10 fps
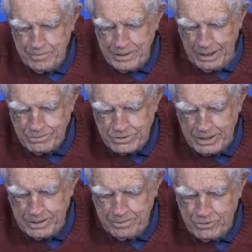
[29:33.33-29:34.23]
He was
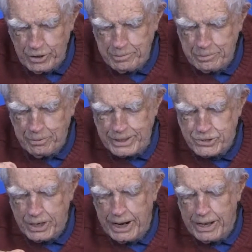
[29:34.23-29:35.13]
a German
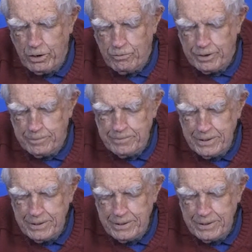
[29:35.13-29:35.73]
prince at Hanover,